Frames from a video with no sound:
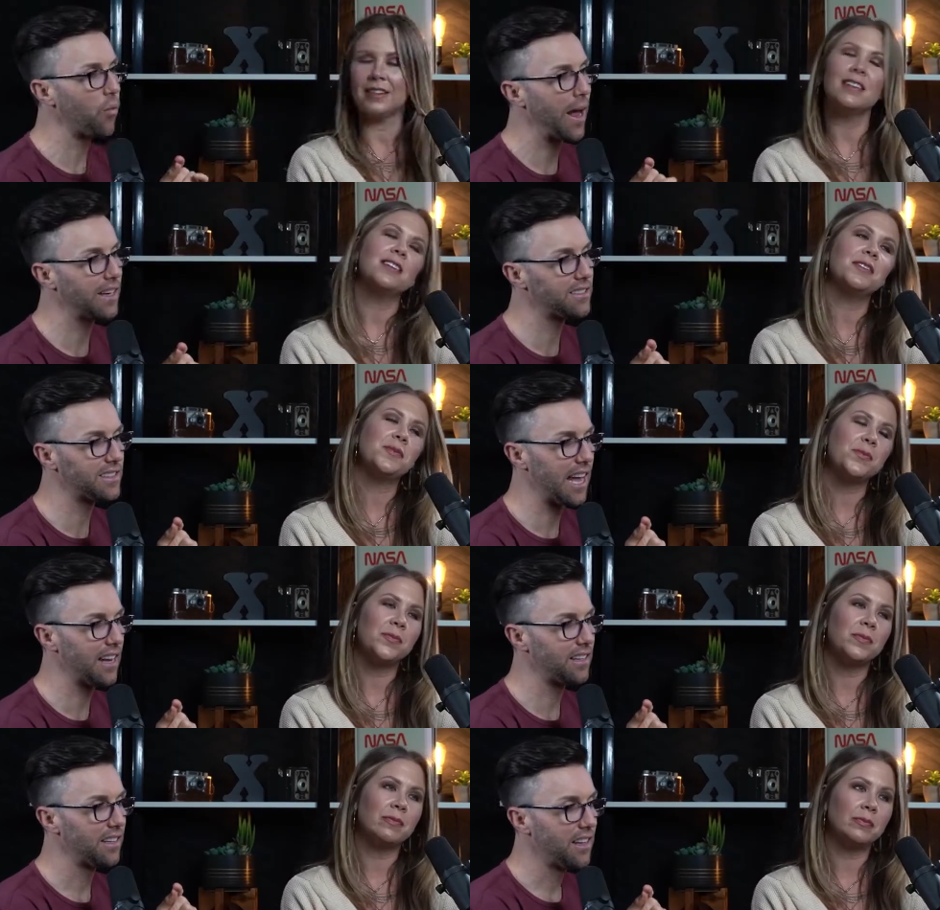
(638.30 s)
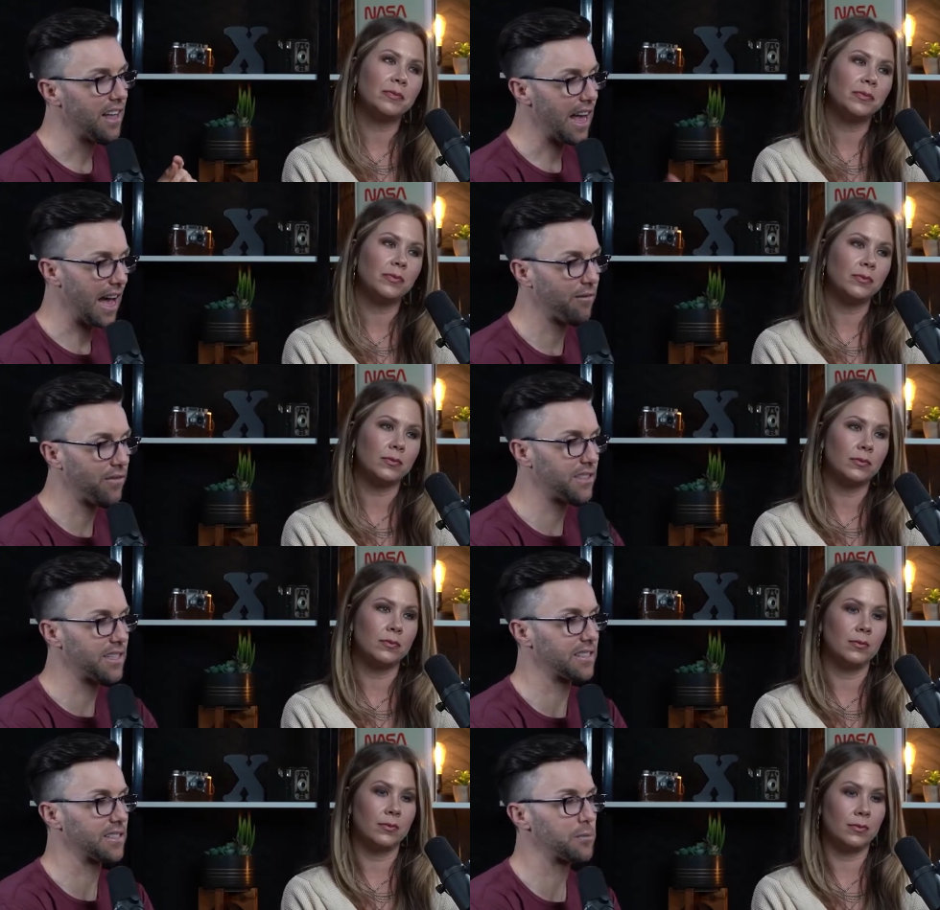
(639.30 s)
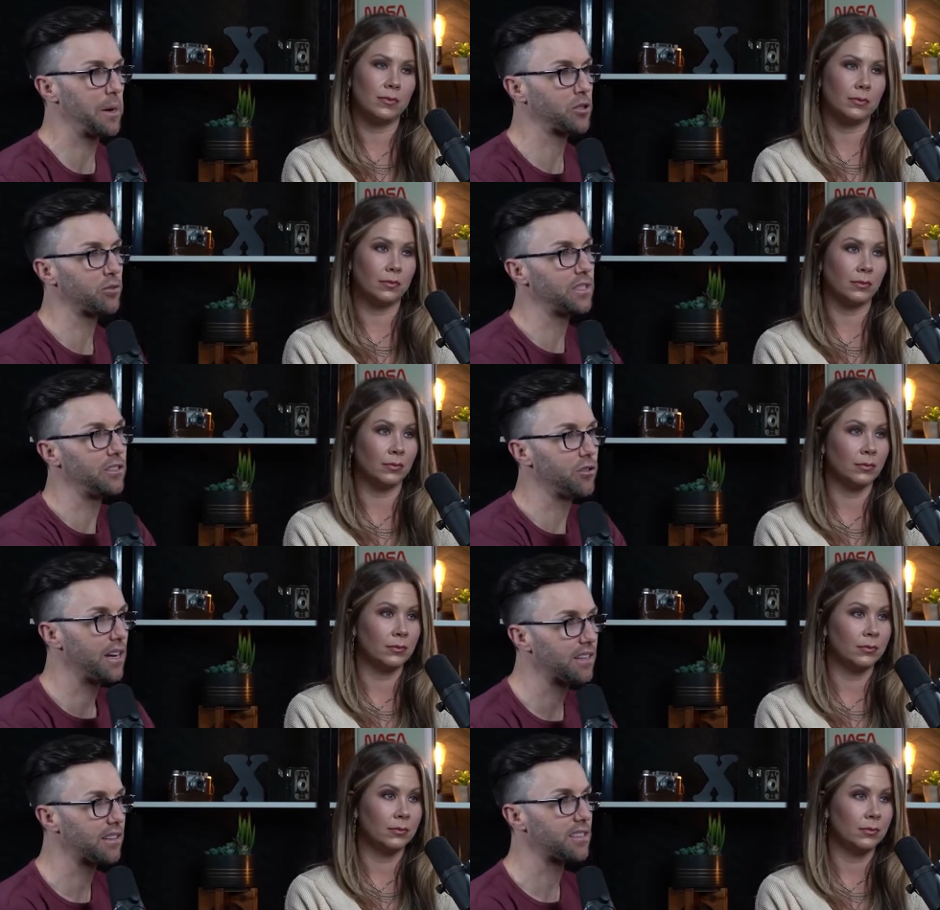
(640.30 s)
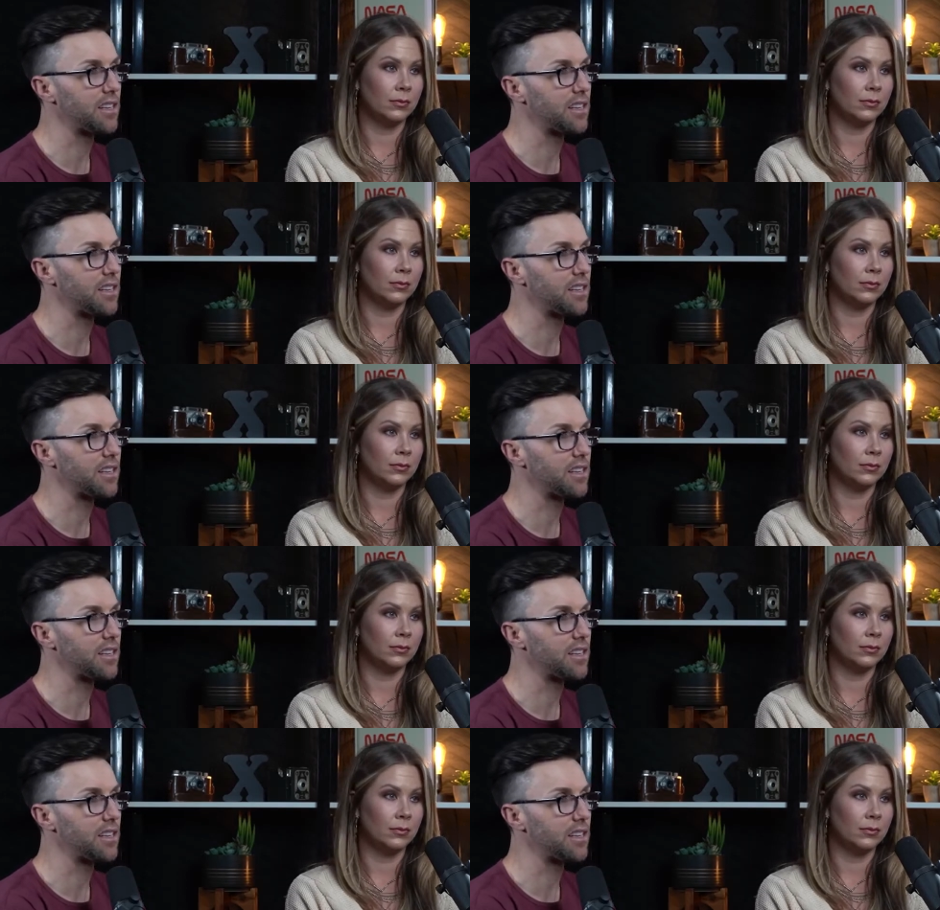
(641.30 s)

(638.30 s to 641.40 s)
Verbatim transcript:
Speaker 1: of weddings that have this as a specialty drink in the